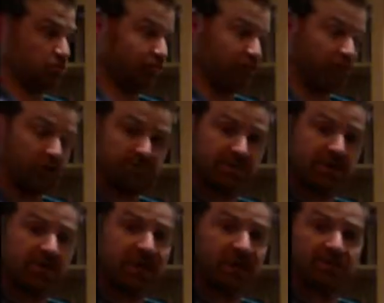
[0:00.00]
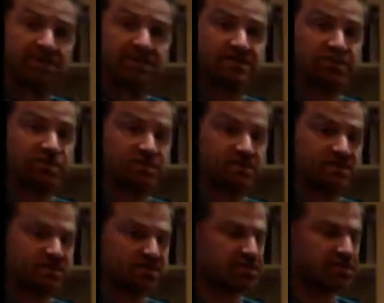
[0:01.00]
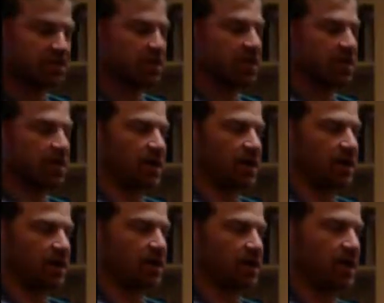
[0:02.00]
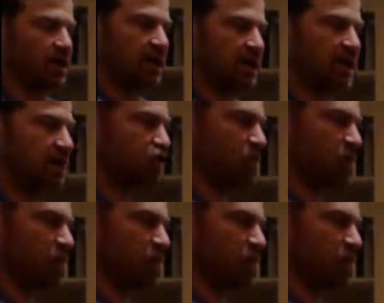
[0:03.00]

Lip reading: firms make hiring decisions and get you a